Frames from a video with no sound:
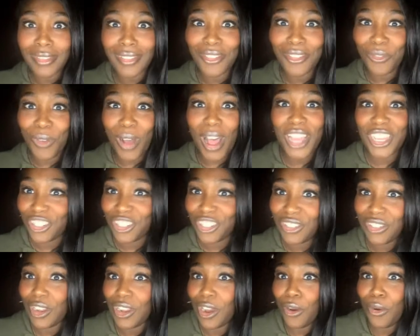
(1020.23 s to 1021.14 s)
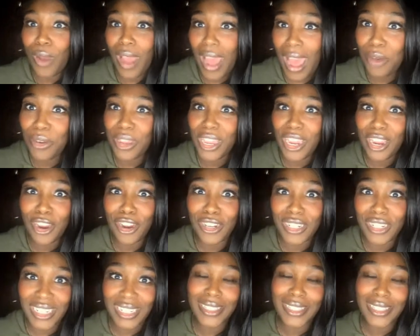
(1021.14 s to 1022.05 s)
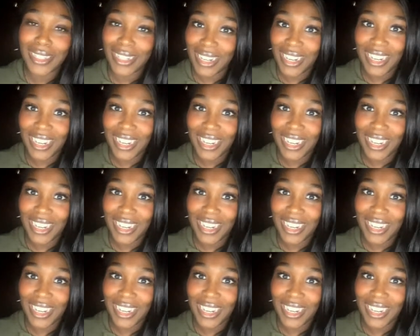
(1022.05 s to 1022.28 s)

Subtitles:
while you're, out here just